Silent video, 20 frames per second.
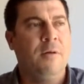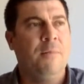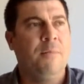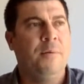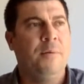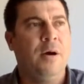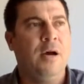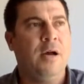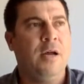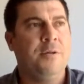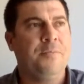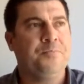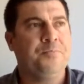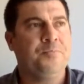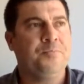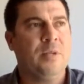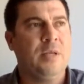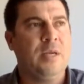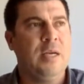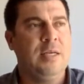But
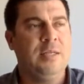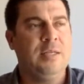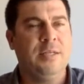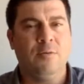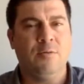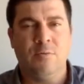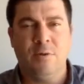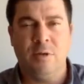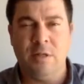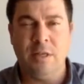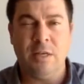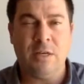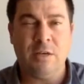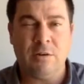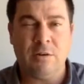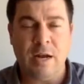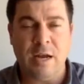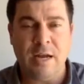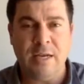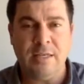is it really
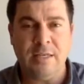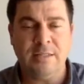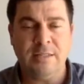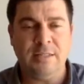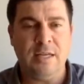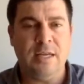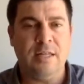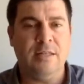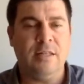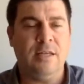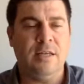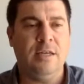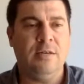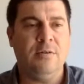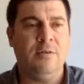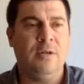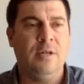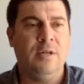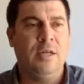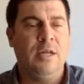Christ? And
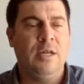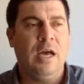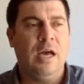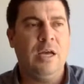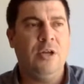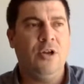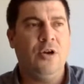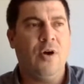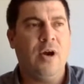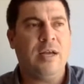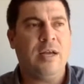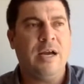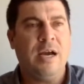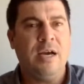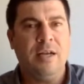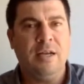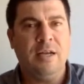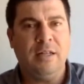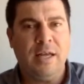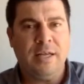then, you know, I
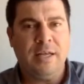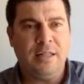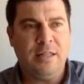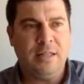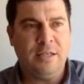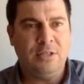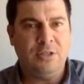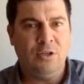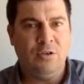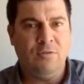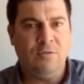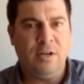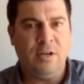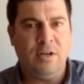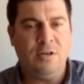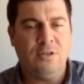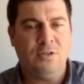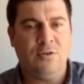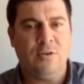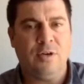kind of like this over
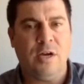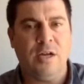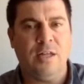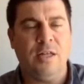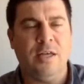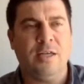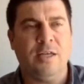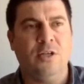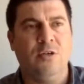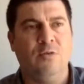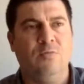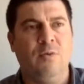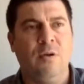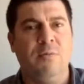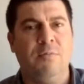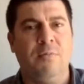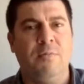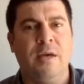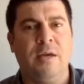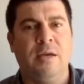here. So kind of like we
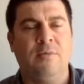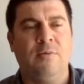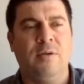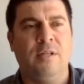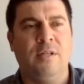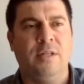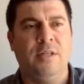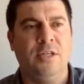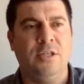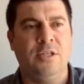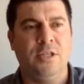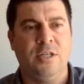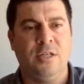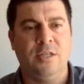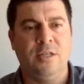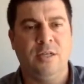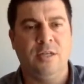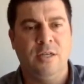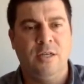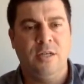make
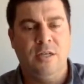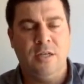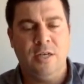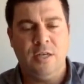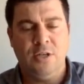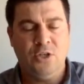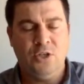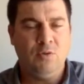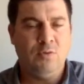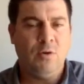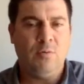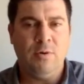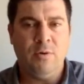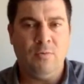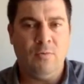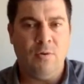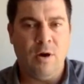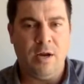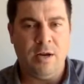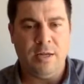religion into what we
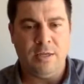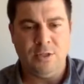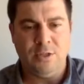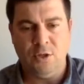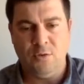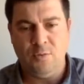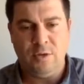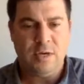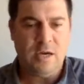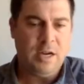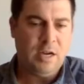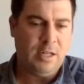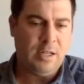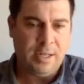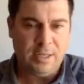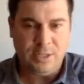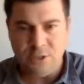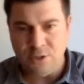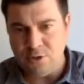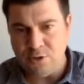want it. So we kind of
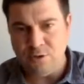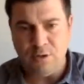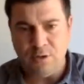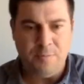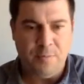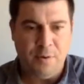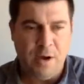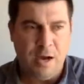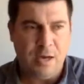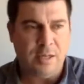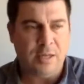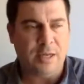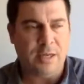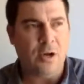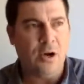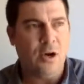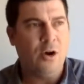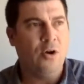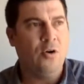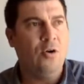like stir the pot, like,
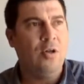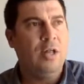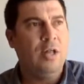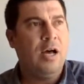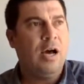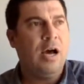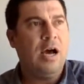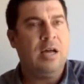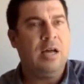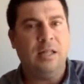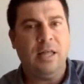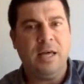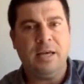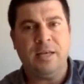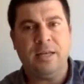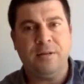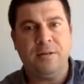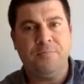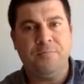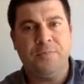oh, I
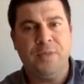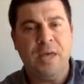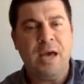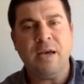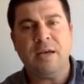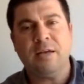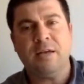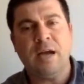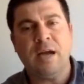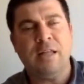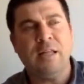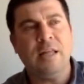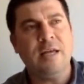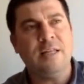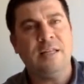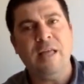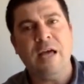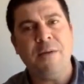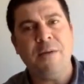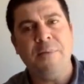like
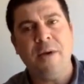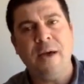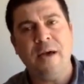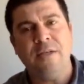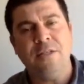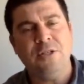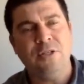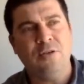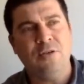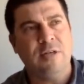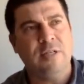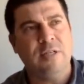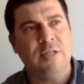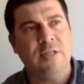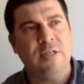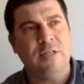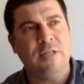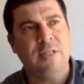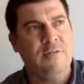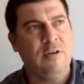that pastor on
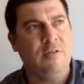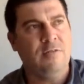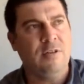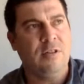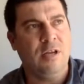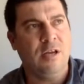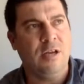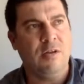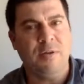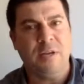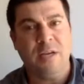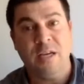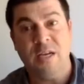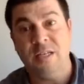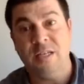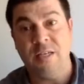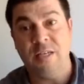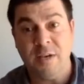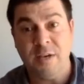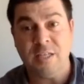TV over there
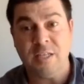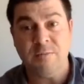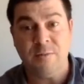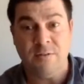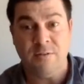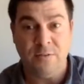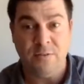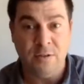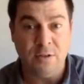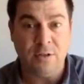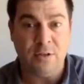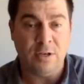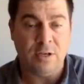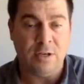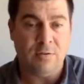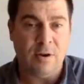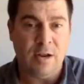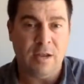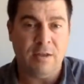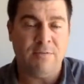because he makes me feel good,
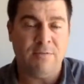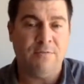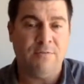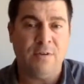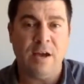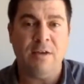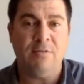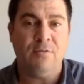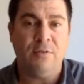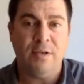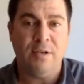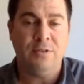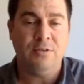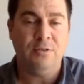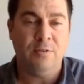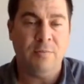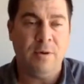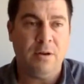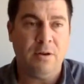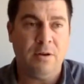right? Five ways
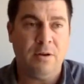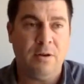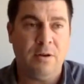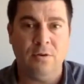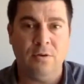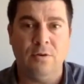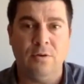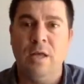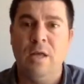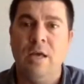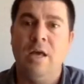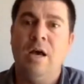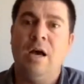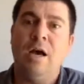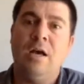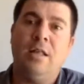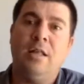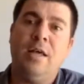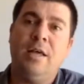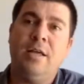to a better you.
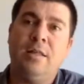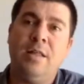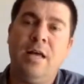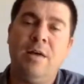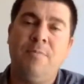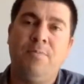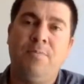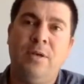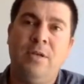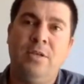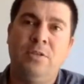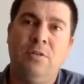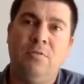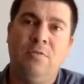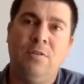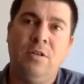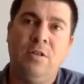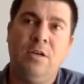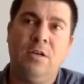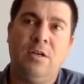I like that place
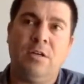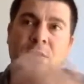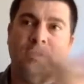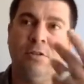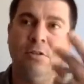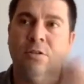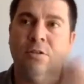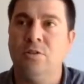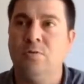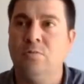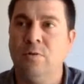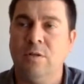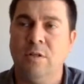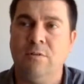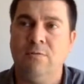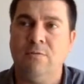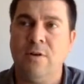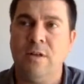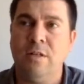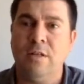over there because it is really
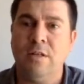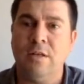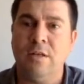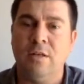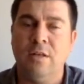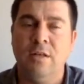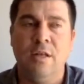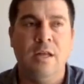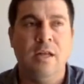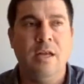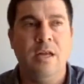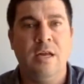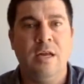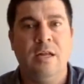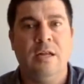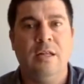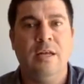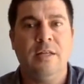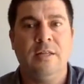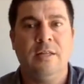friendly. And
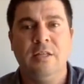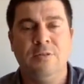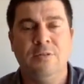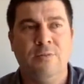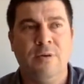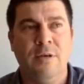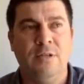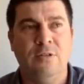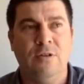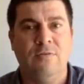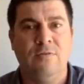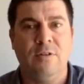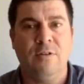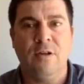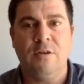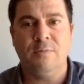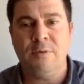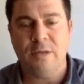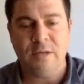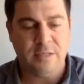I like this place over
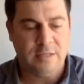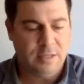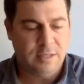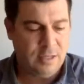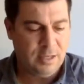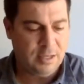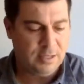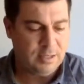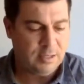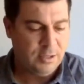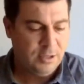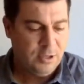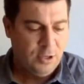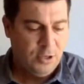there because of this.